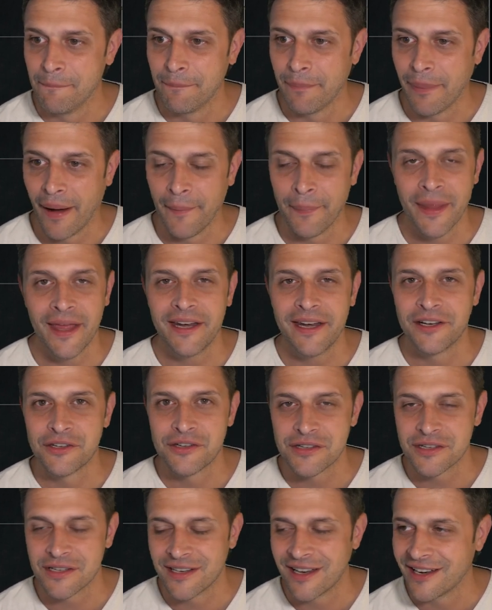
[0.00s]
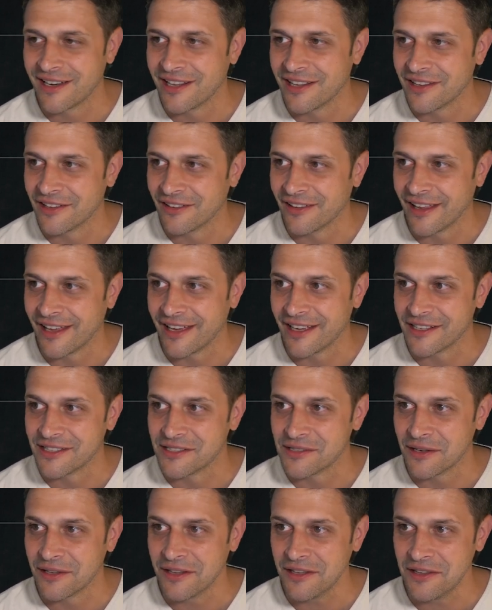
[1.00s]
I'm not interested in any of the lands,
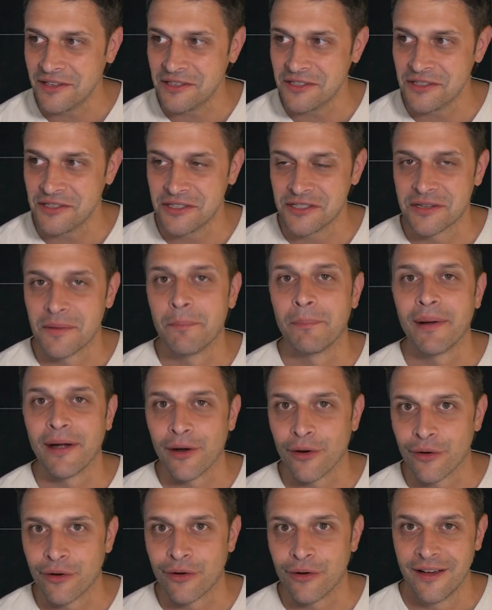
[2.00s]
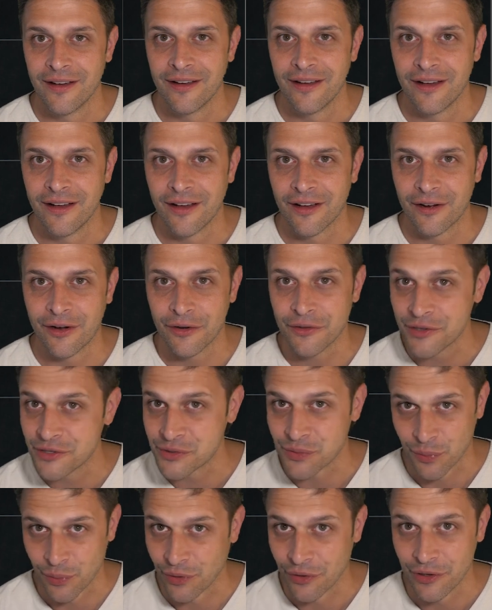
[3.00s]
so I think this is just a Barrogoyf, a card that's
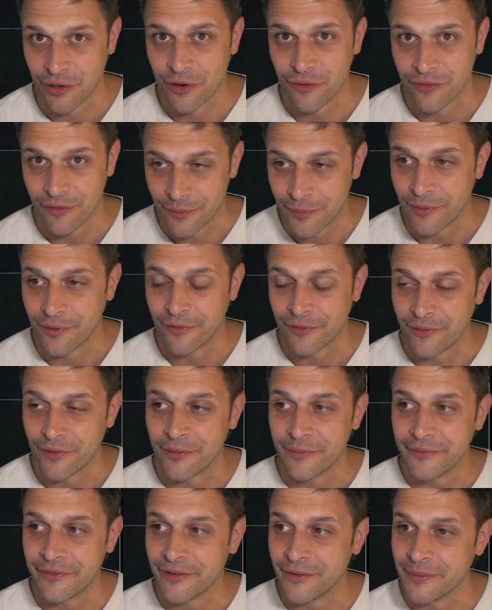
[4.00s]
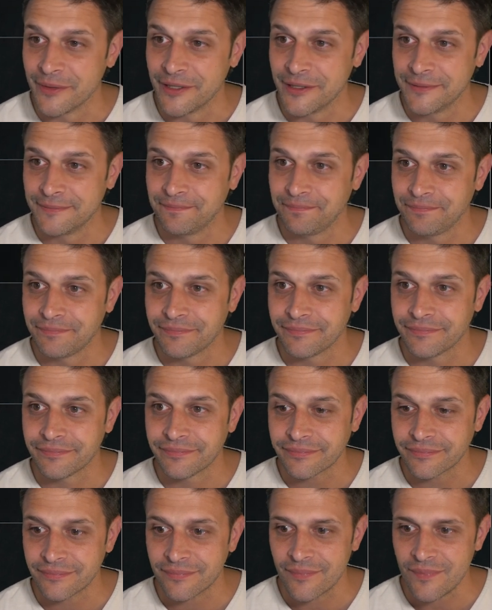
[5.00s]
really overperformed for me.
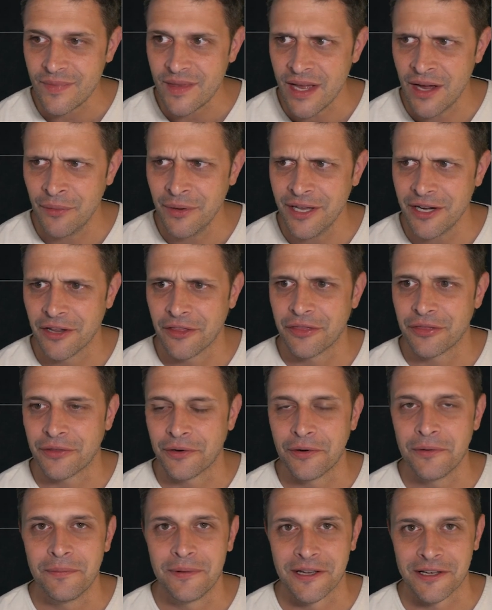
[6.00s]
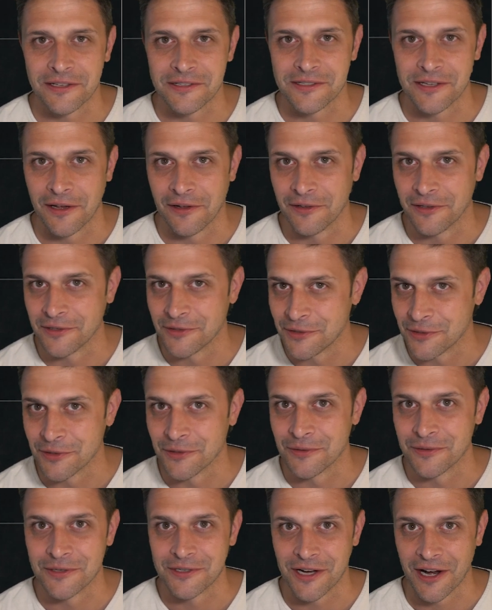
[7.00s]
And we get a 3rd pick Solitude,
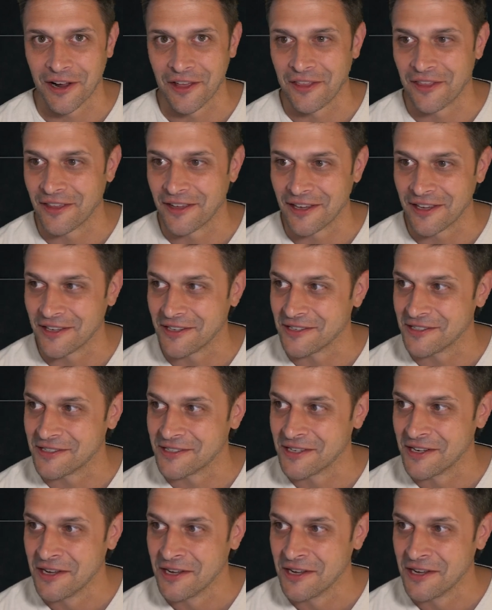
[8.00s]
which I think is